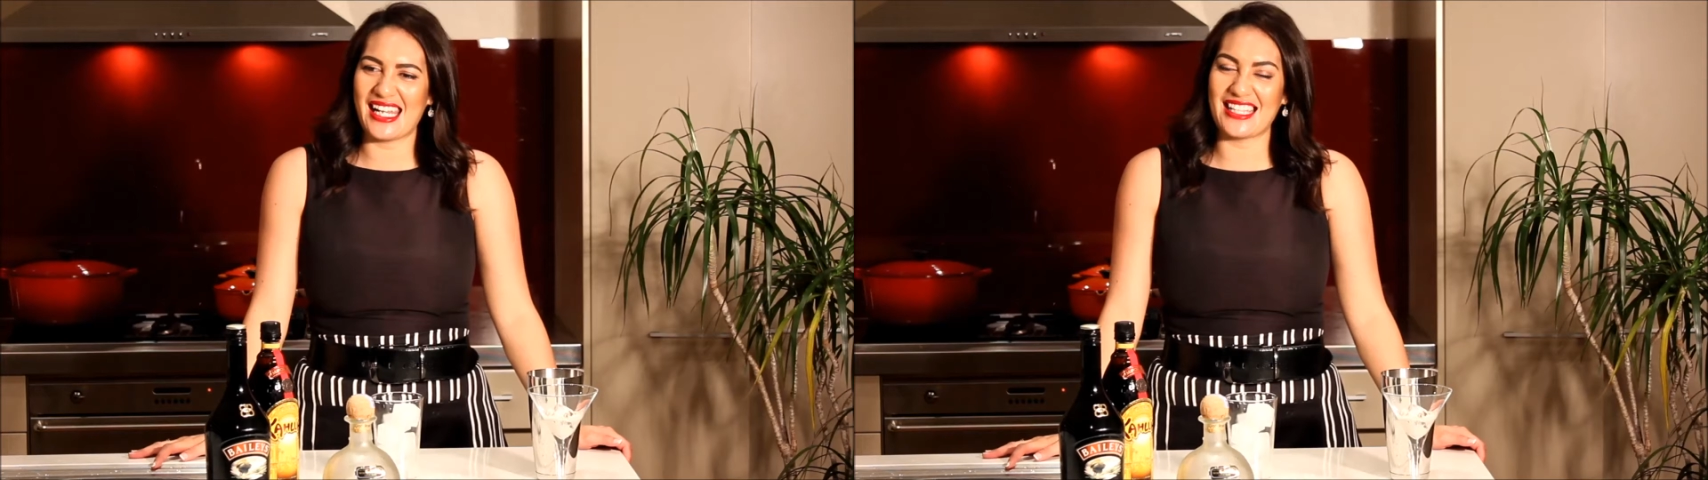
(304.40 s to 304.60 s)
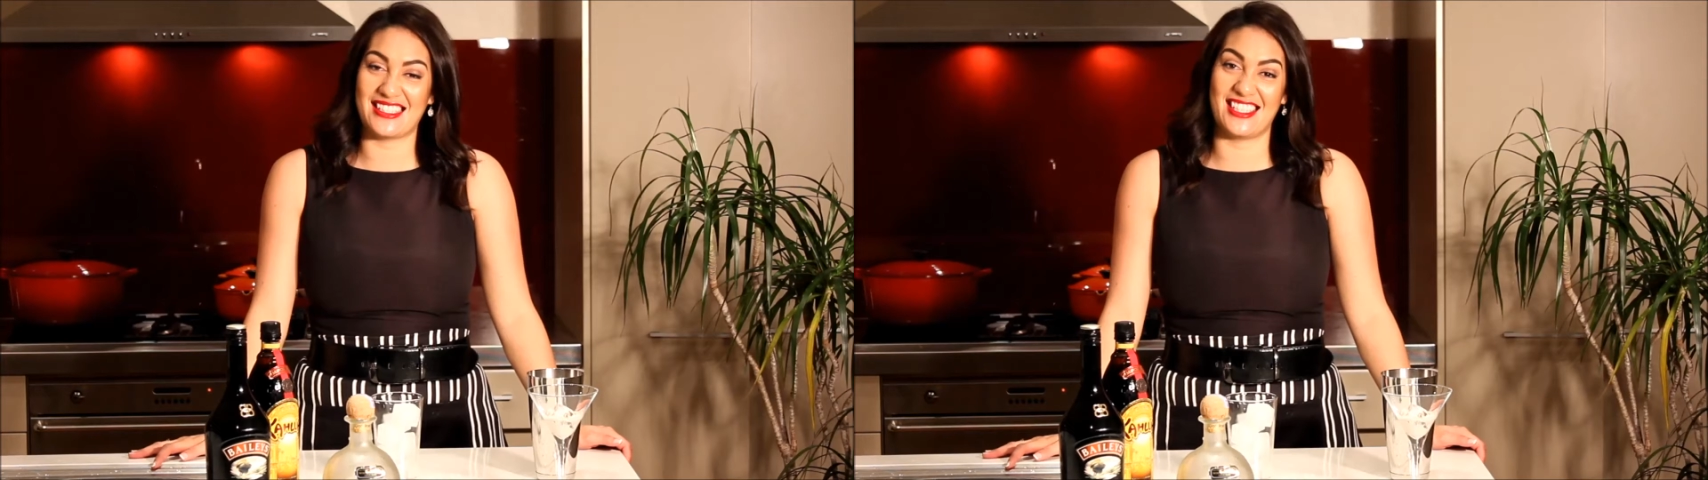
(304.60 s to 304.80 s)

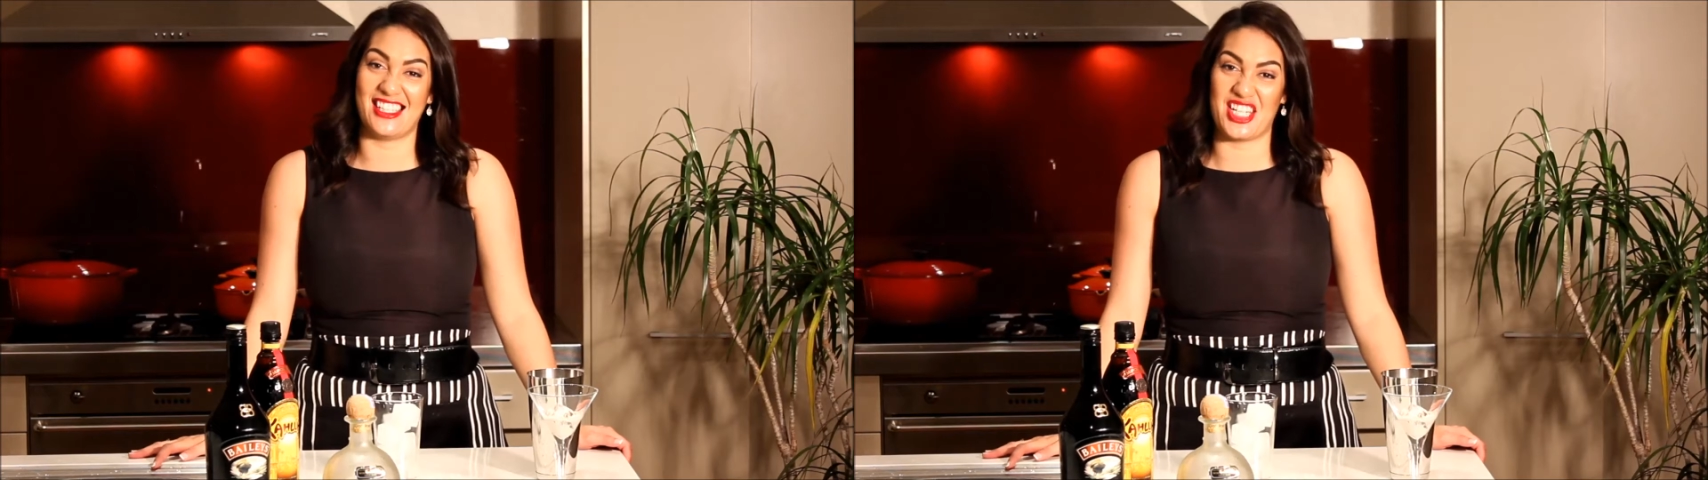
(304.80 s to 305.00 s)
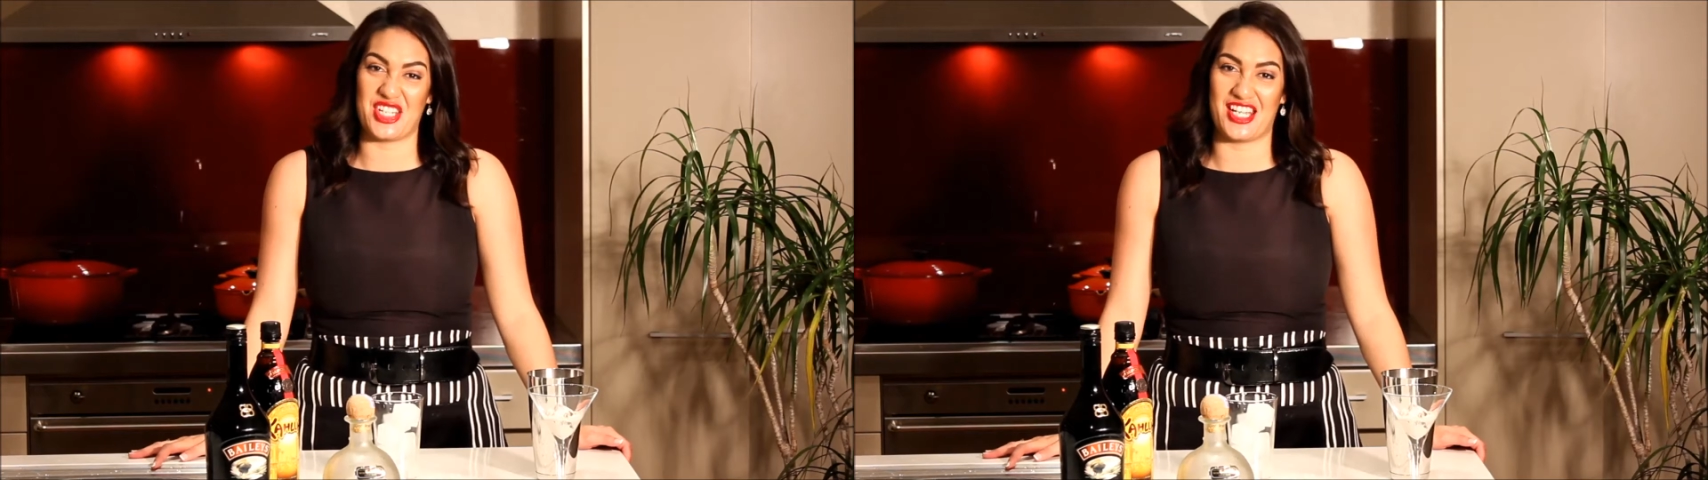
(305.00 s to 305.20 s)
it's
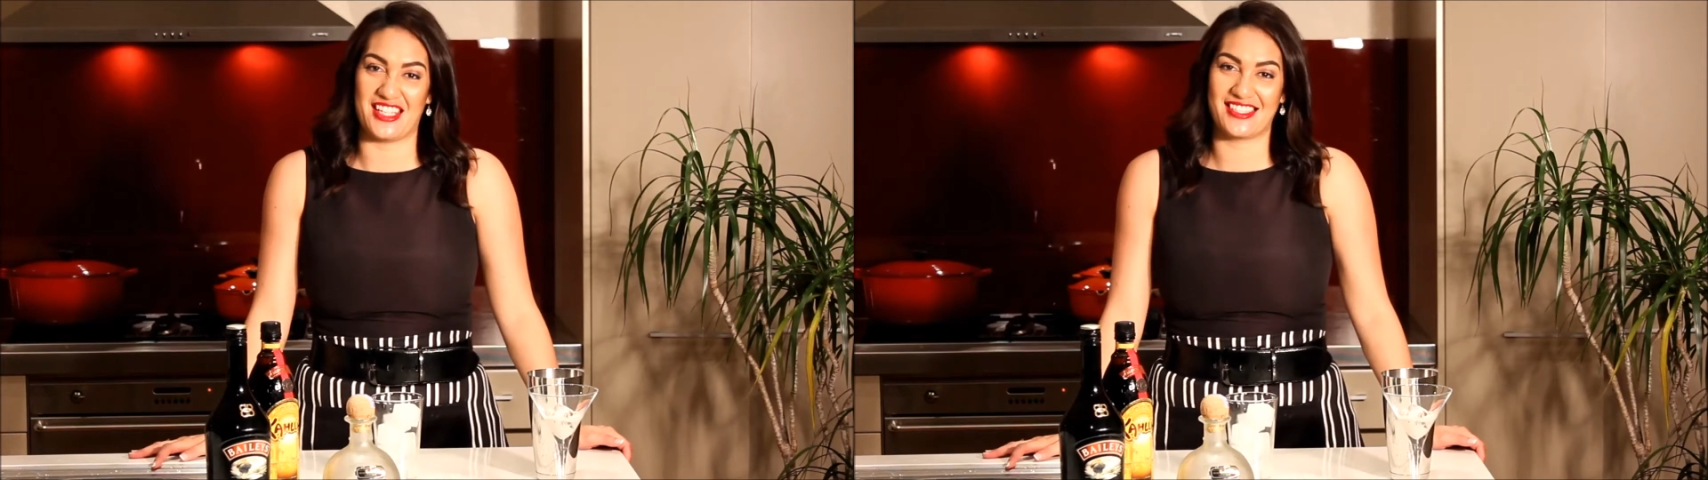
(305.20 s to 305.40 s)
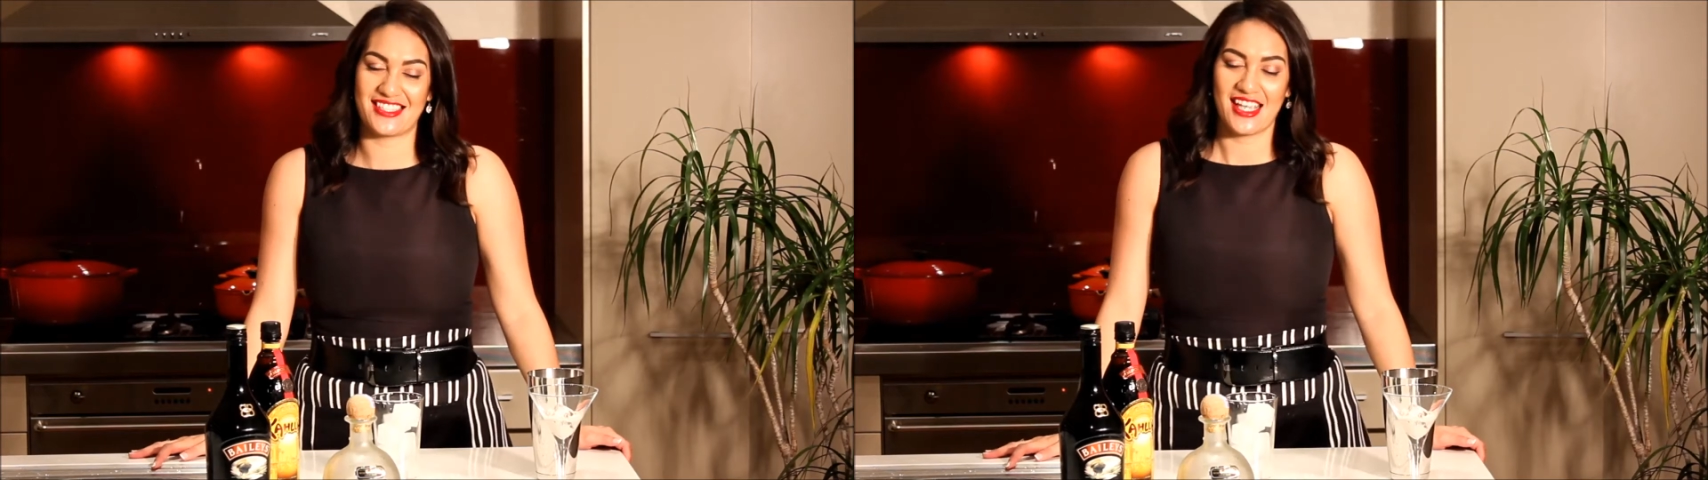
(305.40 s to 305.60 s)

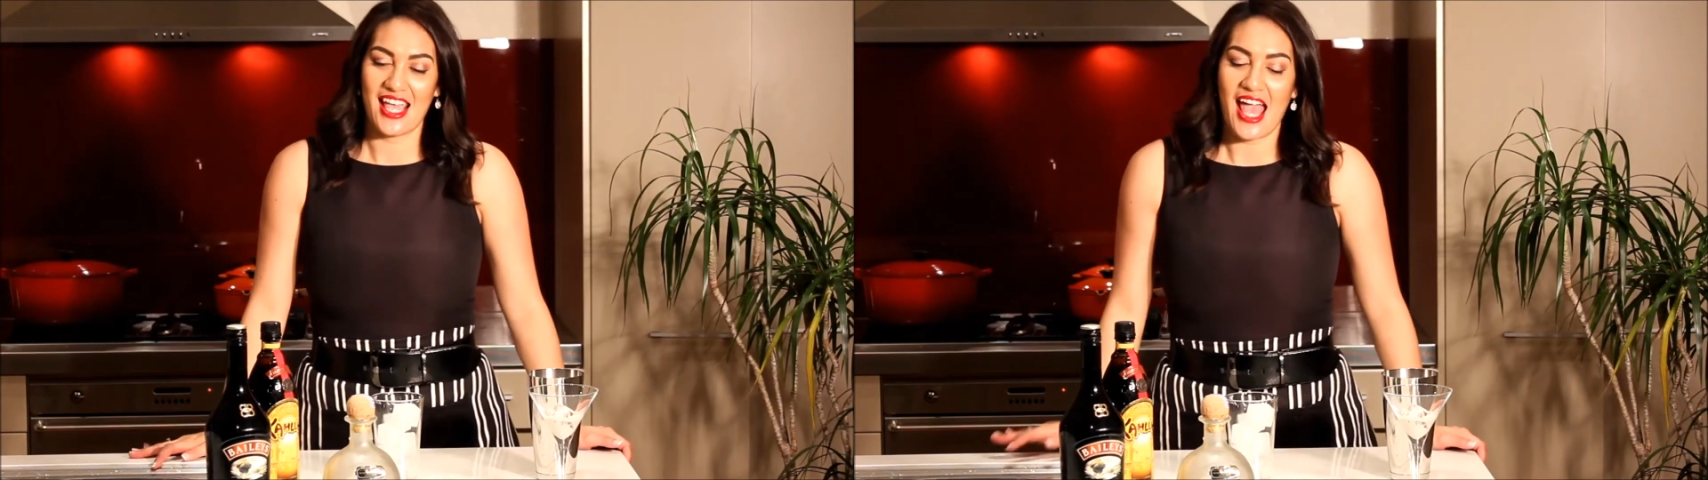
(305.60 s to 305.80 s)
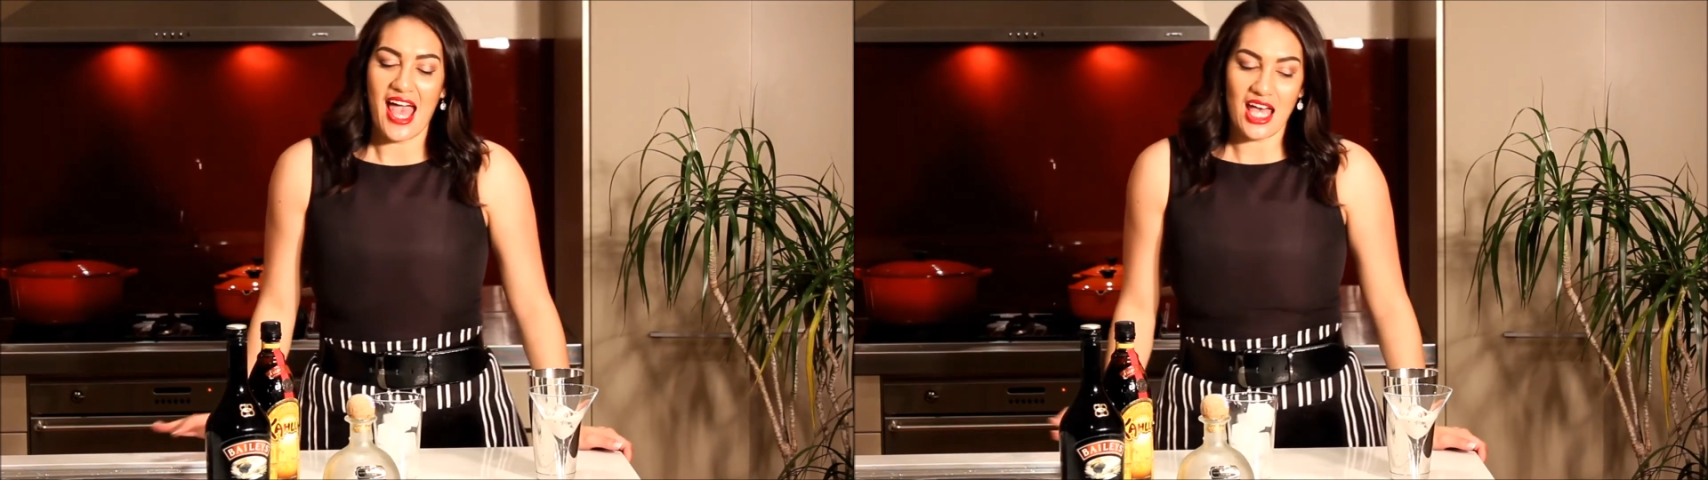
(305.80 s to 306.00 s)
delicious.
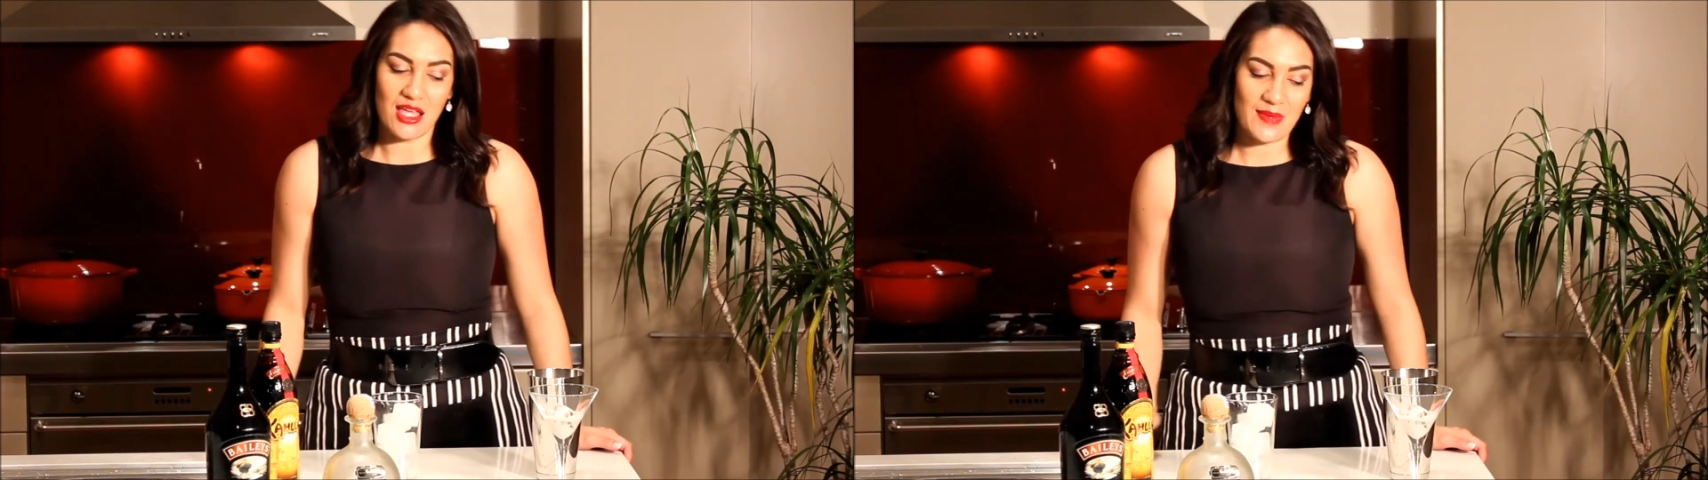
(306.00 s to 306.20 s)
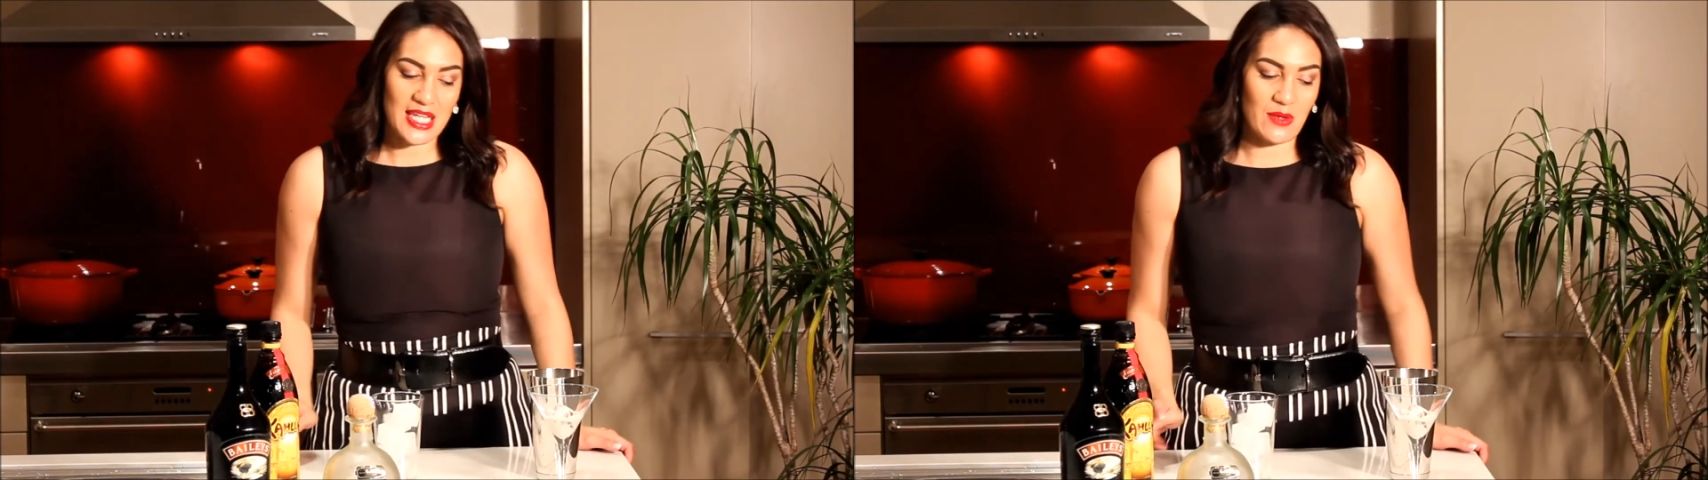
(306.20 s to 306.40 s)

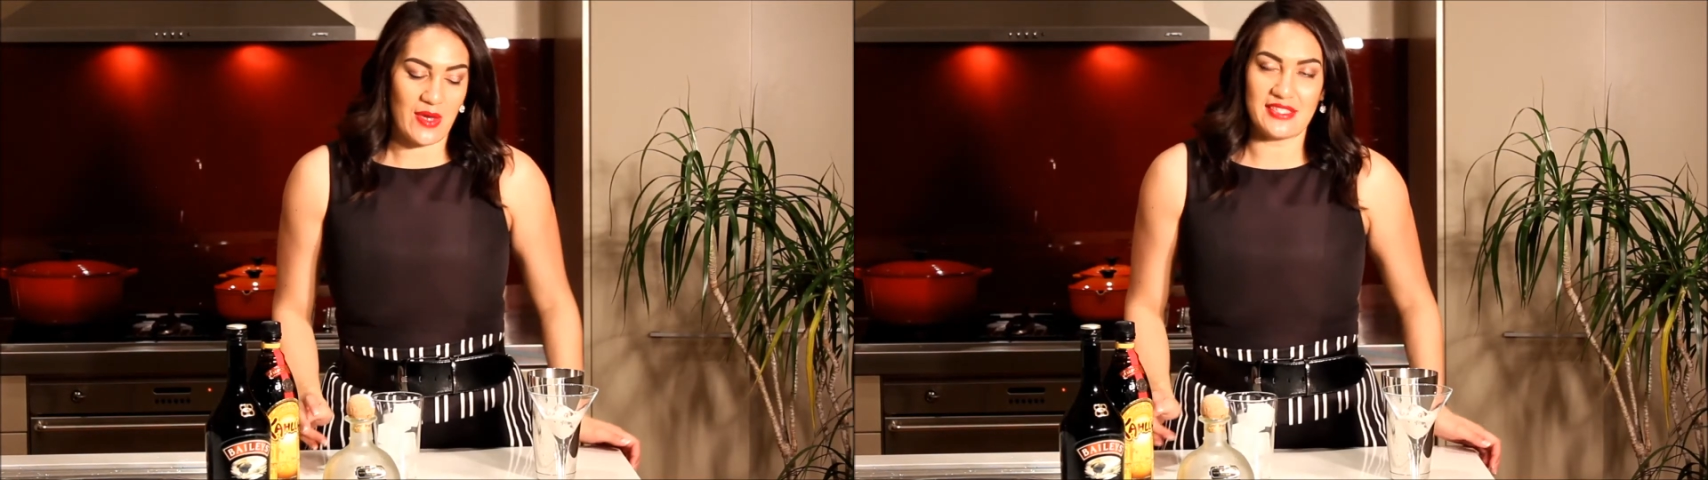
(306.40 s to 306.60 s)
Anyway,